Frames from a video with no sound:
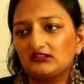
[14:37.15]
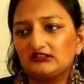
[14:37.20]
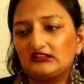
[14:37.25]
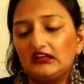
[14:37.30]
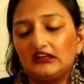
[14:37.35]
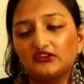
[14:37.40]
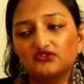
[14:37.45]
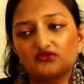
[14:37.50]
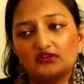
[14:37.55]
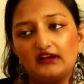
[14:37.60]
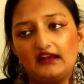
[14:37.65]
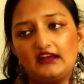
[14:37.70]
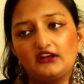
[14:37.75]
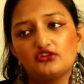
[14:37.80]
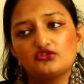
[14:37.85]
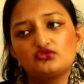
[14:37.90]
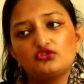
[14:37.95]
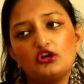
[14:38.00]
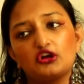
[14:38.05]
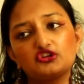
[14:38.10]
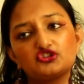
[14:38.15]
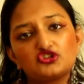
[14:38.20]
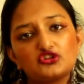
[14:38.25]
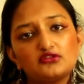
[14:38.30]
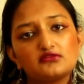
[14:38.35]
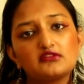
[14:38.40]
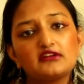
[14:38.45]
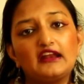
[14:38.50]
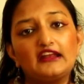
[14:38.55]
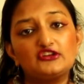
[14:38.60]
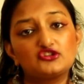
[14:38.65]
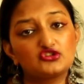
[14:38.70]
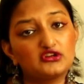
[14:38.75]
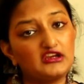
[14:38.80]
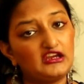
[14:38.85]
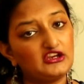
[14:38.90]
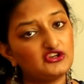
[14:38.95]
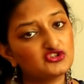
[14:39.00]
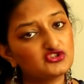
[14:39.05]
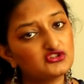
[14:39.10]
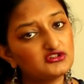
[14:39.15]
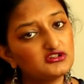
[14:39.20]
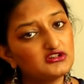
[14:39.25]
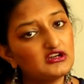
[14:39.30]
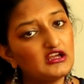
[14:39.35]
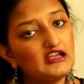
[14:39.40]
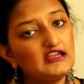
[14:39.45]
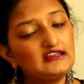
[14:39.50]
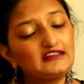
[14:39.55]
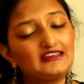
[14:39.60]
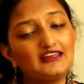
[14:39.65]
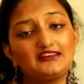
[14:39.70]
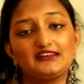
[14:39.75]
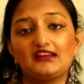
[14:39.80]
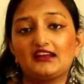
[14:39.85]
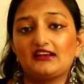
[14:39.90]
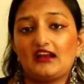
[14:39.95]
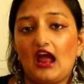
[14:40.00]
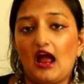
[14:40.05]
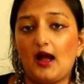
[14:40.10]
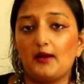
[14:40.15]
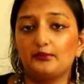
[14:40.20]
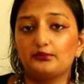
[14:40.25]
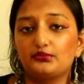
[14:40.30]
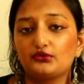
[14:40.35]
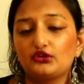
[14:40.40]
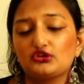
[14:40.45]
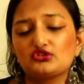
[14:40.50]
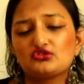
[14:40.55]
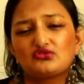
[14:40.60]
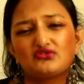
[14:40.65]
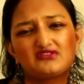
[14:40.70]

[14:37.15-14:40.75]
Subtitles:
things related to your children education can get hampered,